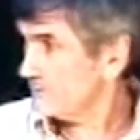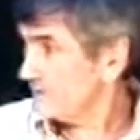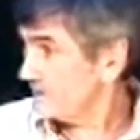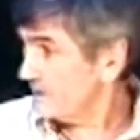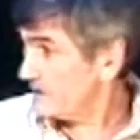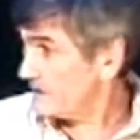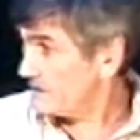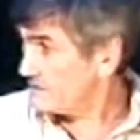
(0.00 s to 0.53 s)

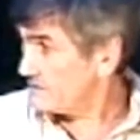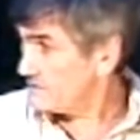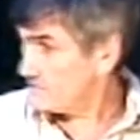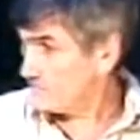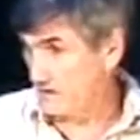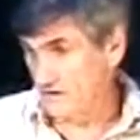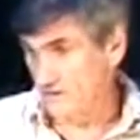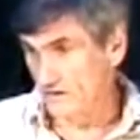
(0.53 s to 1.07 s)
The
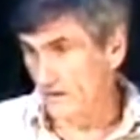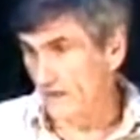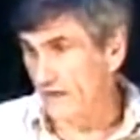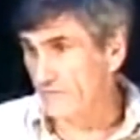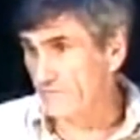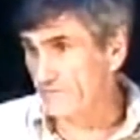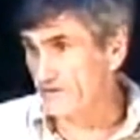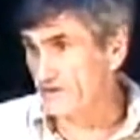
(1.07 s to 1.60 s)
needs, it's
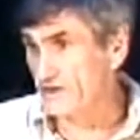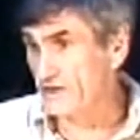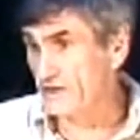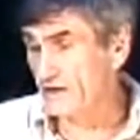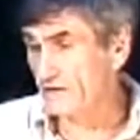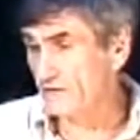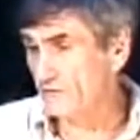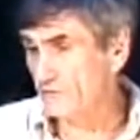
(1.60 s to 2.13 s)

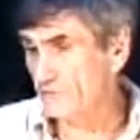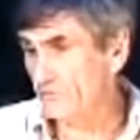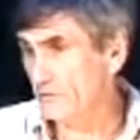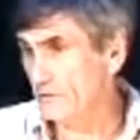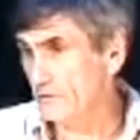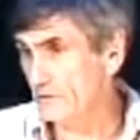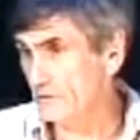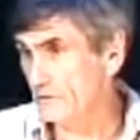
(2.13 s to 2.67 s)
life-seeking
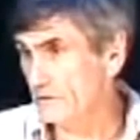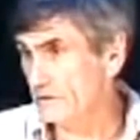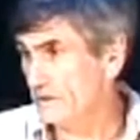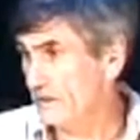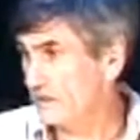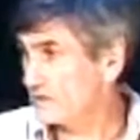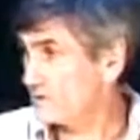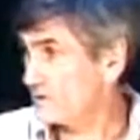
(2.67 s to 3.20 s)
fulfillment
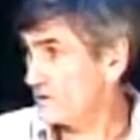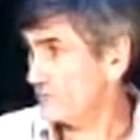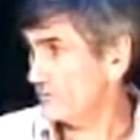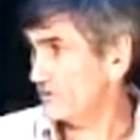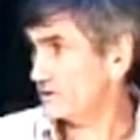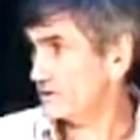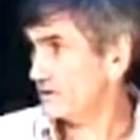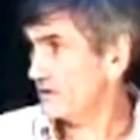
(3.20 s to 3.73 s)
within each one
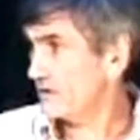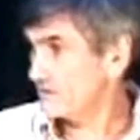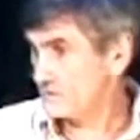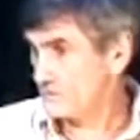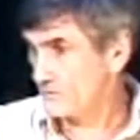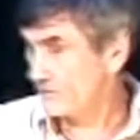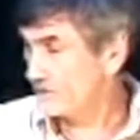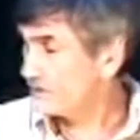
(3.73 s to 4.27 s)
of us.
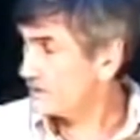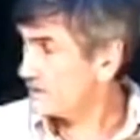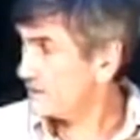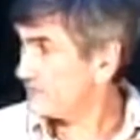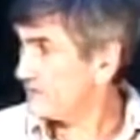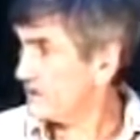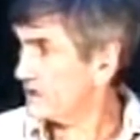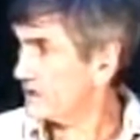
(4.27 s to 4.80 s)
Trees
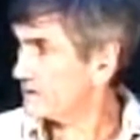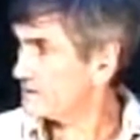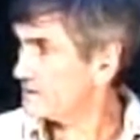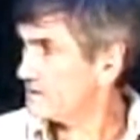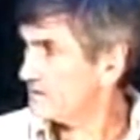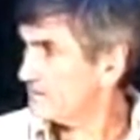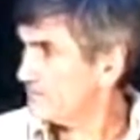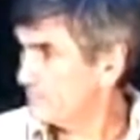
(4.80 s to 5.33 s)
have
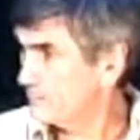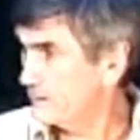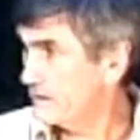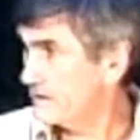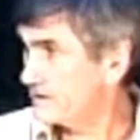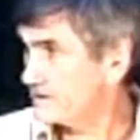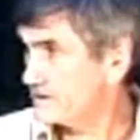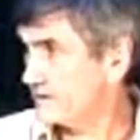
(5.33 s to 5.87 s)
needs.
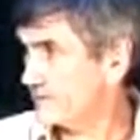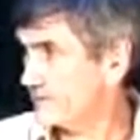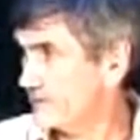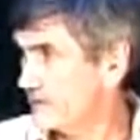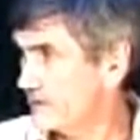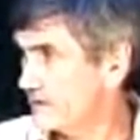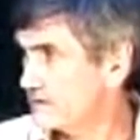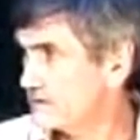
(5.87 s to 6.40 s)
Bees
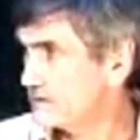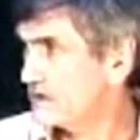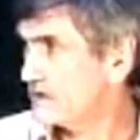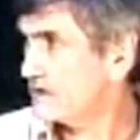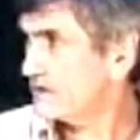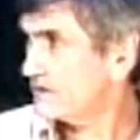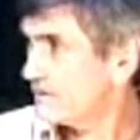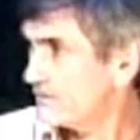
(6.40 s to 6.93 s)
have needs.
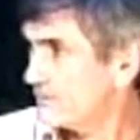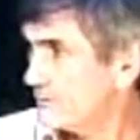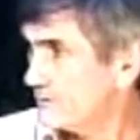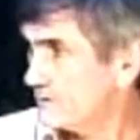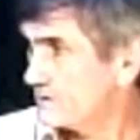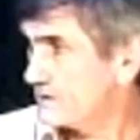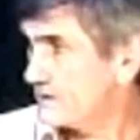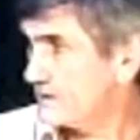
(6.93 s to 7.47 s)

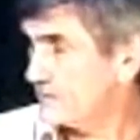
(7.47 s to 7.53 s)
Humans